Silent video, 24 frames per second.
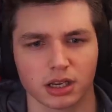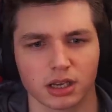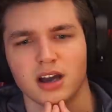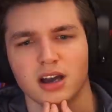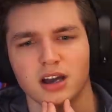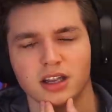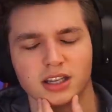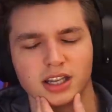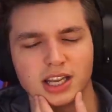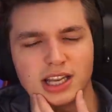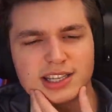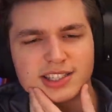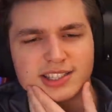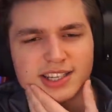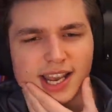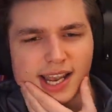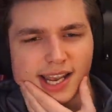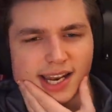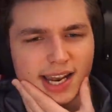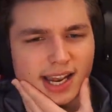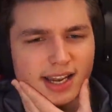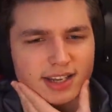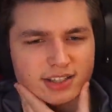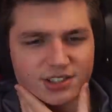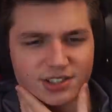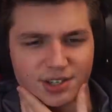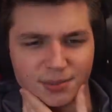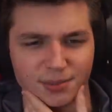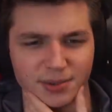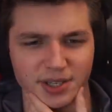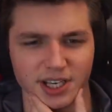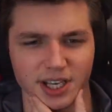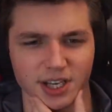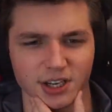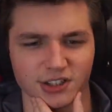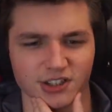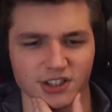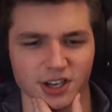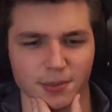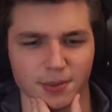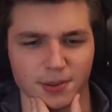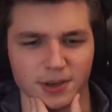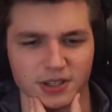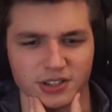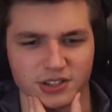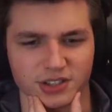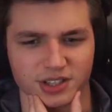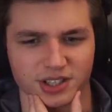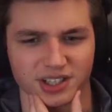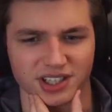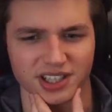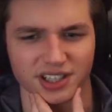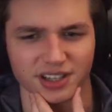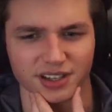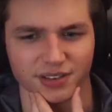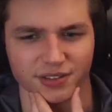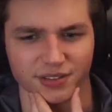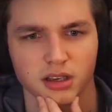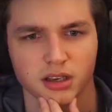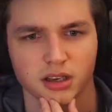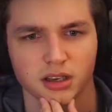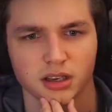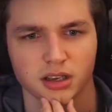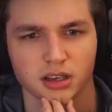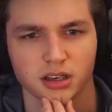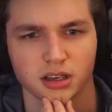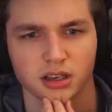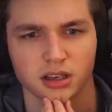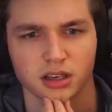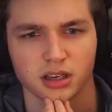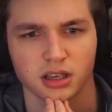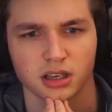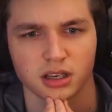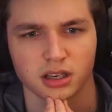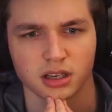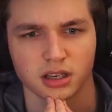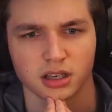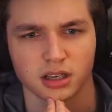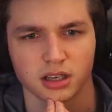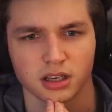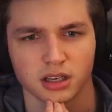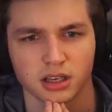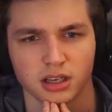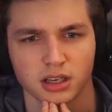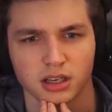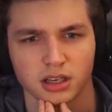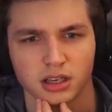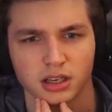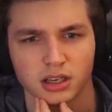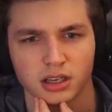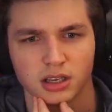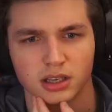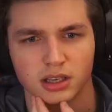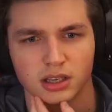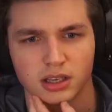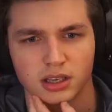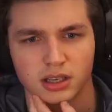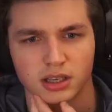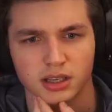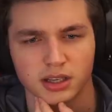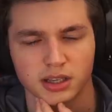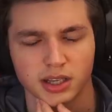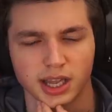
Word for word: Unless Ed has something else up his sleeve those are the citizens of Xerxes.